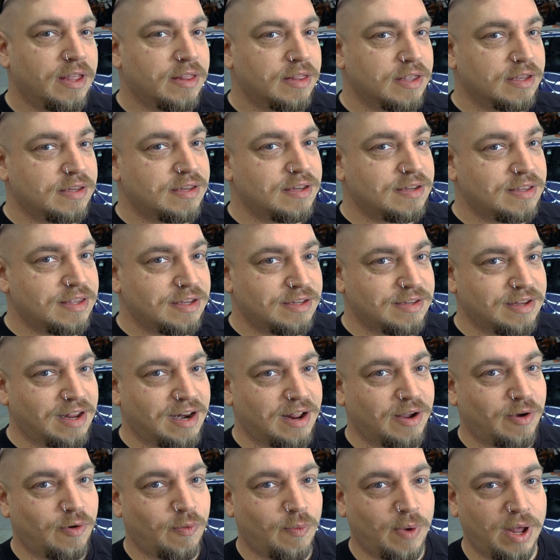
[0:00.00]
This is the
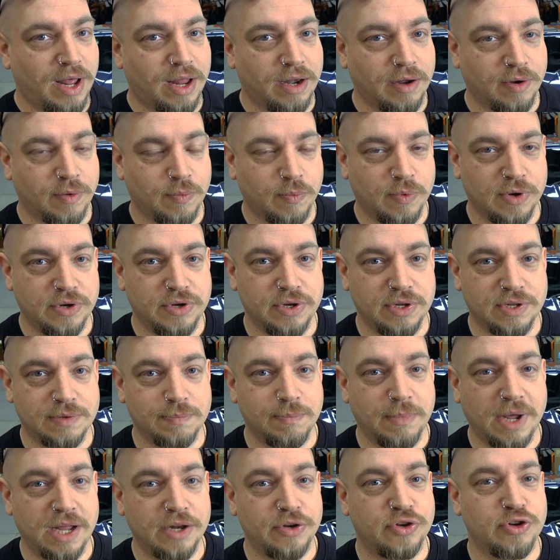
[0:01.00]
ZL1, which is
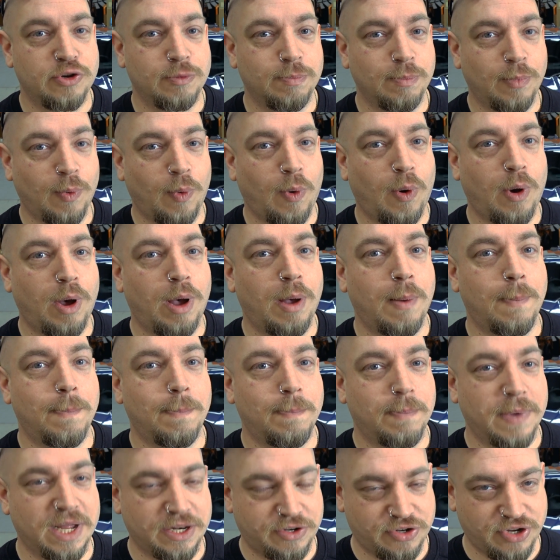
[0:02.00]
much more
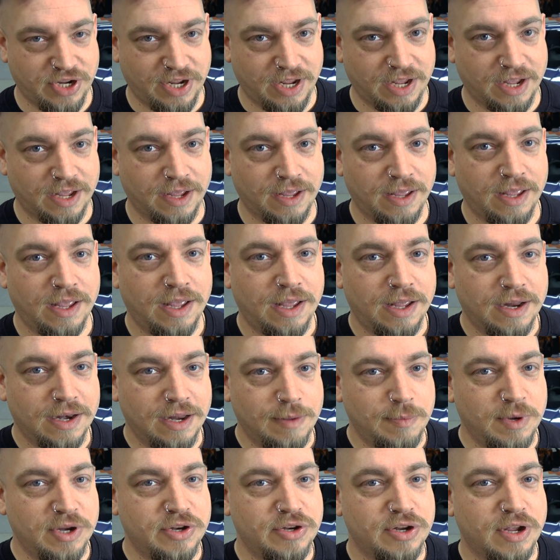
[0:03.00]
muchier.
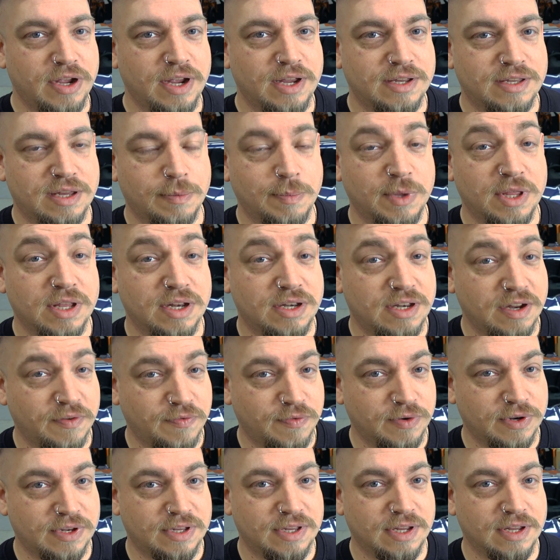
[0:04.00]
Let me show you some of the
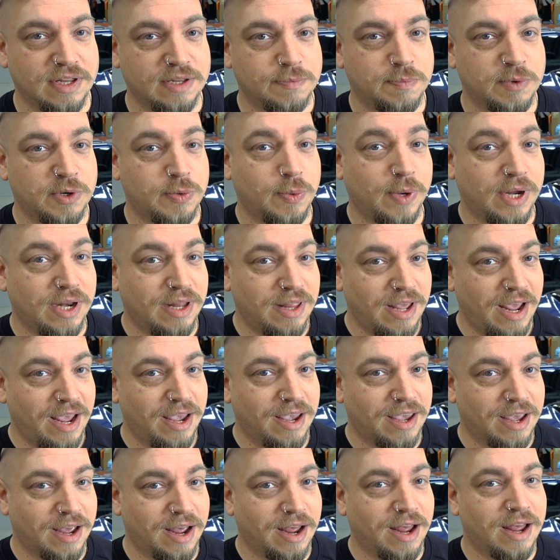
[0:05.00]
differences between
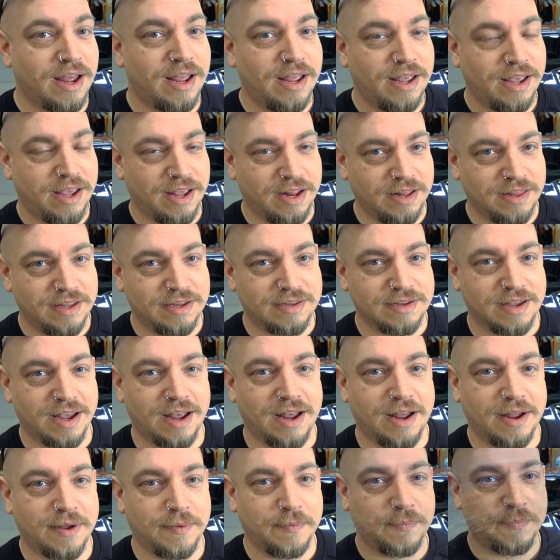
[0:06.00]
that car and this
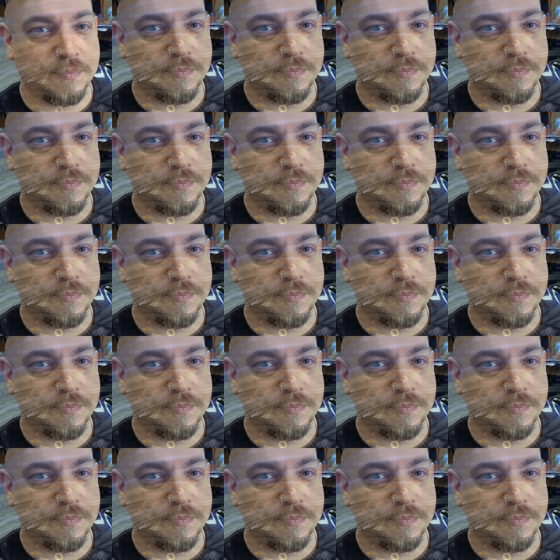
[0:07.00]
car.